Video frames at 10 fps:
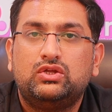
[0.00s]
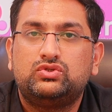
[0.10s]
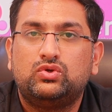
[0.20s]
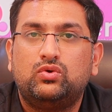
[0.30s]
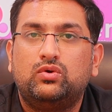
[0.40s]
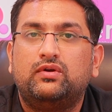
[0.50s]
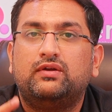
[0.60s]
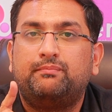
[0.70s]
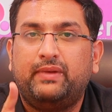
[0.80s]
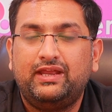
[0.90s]

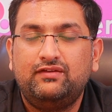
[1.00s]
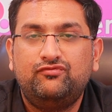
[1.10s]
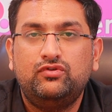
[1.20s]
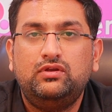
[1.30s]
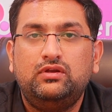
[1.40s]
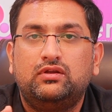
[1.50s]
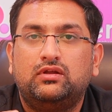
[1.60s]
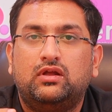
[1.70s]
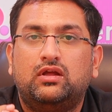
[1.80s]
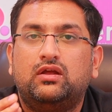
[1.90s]
So painful,
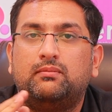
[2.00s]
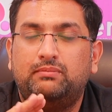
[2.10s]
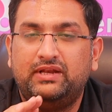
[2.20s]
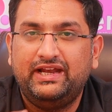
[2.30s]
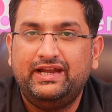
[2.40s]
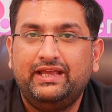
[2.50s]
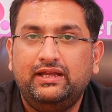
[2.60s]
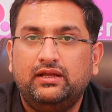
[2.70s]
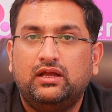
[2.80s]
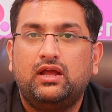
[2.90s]

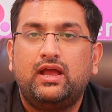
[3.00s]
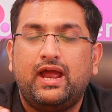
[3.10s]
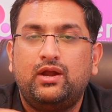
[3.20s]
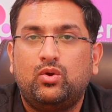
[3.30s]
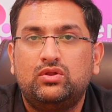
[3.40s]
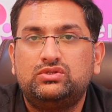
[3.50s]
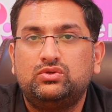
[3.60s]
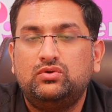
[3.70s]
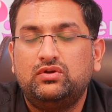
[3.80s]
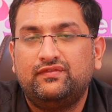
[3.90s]
bleeding, and
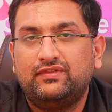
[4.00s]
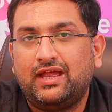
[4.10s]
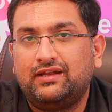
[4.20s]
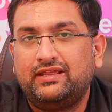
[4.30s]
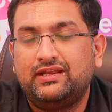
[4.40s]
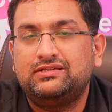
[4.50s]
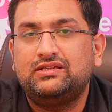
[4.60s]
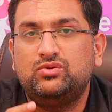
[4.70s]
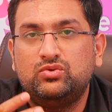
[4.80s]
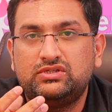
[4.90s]
also that there is
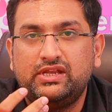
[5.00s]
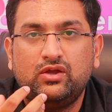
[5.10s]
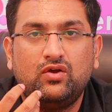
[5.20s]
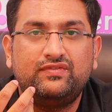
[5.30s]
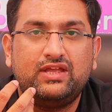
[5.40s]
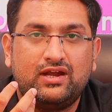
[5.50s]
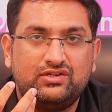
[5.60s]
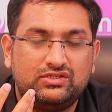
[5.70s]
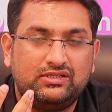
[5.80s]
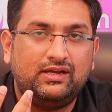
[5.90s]
a loosening of the
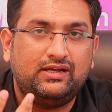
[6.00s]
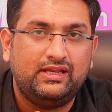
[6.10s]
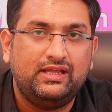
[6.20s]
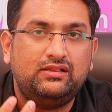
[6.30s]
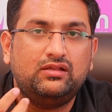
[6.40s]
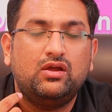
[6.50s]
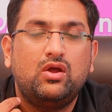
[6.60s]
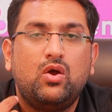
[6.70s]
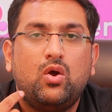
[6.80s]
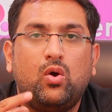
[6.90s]
adjacent teeth,
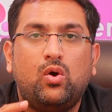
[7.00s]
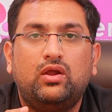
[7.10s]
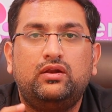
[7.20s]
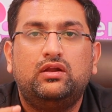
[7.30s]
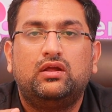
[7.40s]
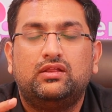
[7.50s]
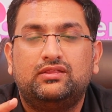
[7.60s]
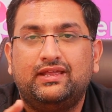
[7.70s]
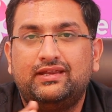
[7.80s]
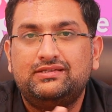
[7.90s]
or
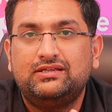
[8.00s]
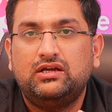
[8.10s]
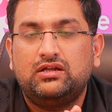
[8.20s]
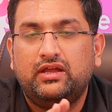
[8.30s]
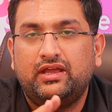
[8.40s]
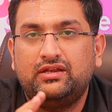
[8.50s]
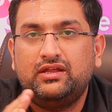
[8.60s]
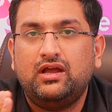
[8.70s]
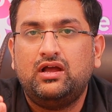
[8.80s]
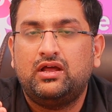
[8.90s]
there is a
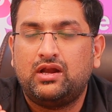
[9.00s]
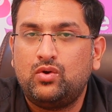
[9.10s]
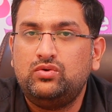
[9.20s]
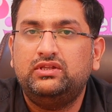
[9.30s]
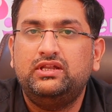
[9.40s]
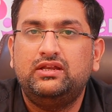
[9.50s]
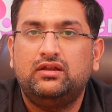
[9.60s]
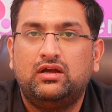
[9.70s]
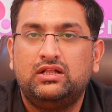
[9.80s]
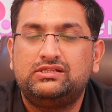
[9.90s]
area around
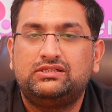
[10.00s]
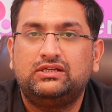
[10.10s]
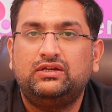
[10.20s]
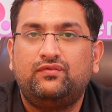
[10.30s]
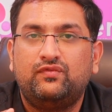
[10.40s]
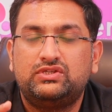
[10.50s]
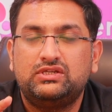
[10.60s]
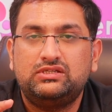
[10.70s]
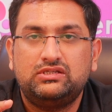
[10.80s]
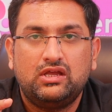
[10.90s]
the ulcer which
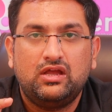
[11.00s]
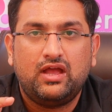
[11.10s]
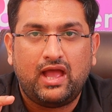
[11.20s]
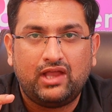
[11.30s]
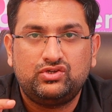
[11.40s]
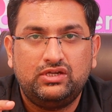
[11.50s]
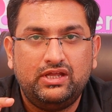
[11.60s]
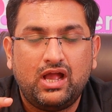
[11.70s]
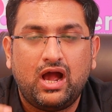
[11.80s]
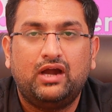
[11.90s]
is
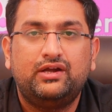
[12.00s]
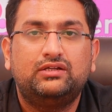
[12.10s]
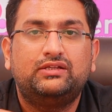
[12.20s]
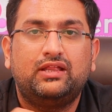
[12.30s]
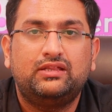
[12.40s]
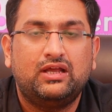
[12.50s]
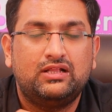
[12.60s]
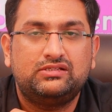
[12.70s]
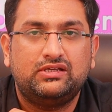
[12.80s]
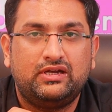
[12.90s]
actually harder than the
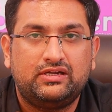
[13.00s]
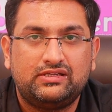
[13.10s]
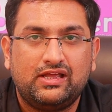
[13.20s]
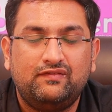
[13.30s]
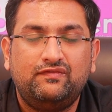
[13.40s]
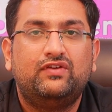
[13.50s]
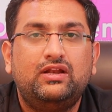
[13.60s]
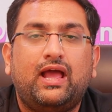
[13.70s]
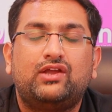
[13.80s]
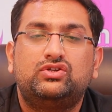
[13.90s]
ulcer itself,
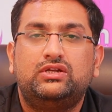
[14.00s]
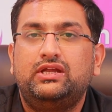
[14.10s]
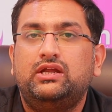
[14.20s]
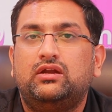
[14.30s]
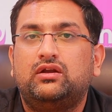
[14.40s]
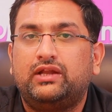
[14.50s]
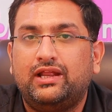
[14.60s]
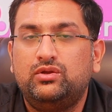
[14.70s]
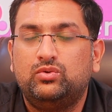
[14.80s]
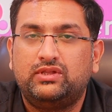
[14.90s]
will actually
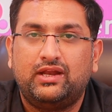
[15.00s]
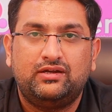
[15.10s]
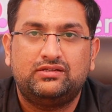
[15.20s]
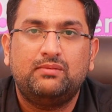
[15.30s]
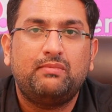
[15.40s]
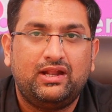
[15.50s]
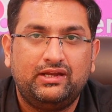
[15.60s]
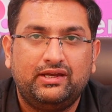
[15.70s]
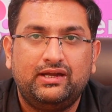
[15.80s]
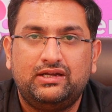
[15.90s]
tell you that it's a
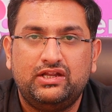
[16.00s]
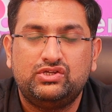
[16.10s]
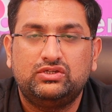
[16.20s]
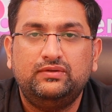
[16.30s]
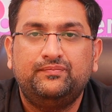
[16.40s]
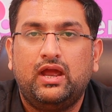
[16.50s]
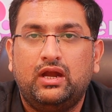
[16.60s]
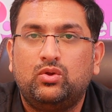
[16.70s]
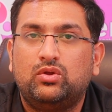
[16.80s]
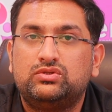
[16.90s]
malignant lesion.
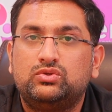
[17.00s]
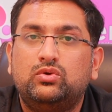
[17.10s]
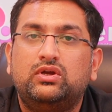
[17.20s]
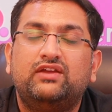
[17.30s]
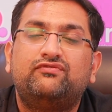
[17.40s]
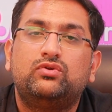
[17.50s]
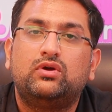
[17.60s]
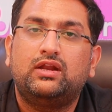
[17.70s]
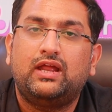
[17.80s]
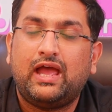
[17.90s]
And also if you
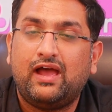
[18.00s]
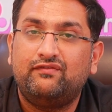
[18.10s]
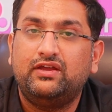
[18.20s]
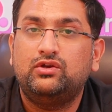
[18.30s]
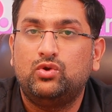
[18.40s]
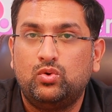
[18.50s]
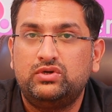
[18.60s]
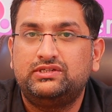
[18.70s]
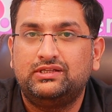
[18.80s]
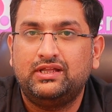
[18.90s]
are having
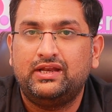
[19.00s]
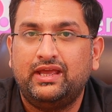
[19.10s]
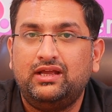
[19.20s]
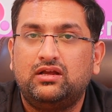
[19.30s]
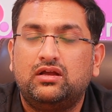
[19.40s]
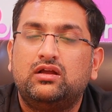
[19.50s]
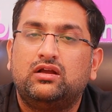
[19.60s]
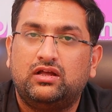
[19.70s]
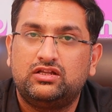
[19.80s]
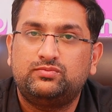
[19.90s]
nodes in the neck
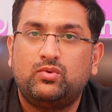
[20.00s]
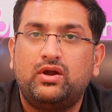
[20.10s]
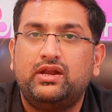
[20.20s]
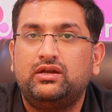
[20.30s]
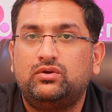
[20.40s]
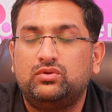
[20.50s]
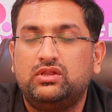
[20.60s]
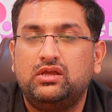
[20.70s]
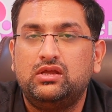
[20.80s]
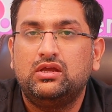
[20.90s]
corresponding to
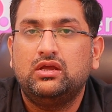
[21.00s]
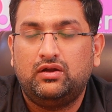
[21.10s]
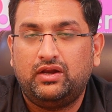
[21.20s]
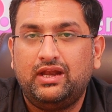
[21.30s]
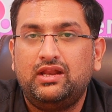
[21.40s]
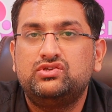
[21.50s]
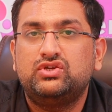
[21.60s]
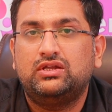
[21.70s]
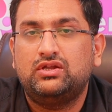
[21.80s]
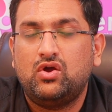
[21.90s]
the drainage
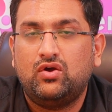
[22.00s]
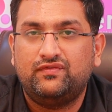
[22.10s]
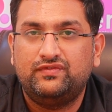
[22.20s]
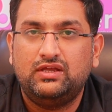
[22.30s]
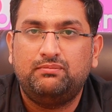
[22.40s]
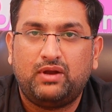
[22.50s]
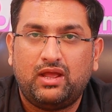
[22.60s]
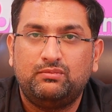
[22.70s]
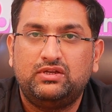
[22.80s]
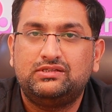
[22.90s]
area of the
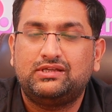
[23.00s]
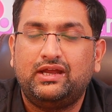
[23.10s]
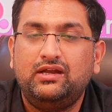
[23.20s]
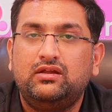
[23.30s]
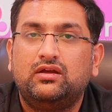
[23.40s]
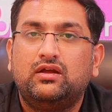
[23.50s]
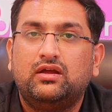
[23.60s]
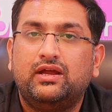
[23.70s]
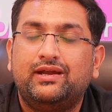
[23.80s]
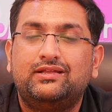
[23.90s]
primary site,
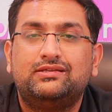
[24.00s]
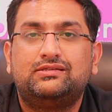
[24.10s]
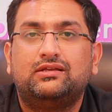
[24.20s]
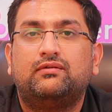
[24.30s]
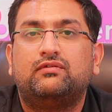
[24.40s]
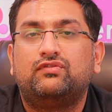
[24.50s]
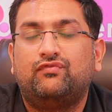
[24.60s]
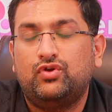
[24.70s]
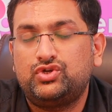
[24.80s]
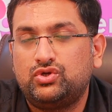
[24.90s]
it is
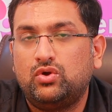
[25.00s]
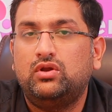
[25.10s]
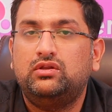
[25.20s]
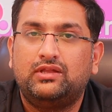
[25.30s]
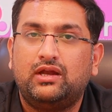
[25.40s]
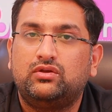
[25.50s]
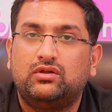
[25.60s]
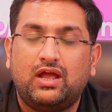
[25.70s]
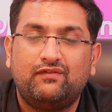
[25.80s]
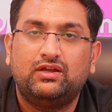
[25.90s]
for sure that you
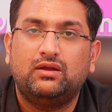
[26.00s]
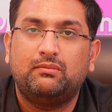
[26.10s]
are having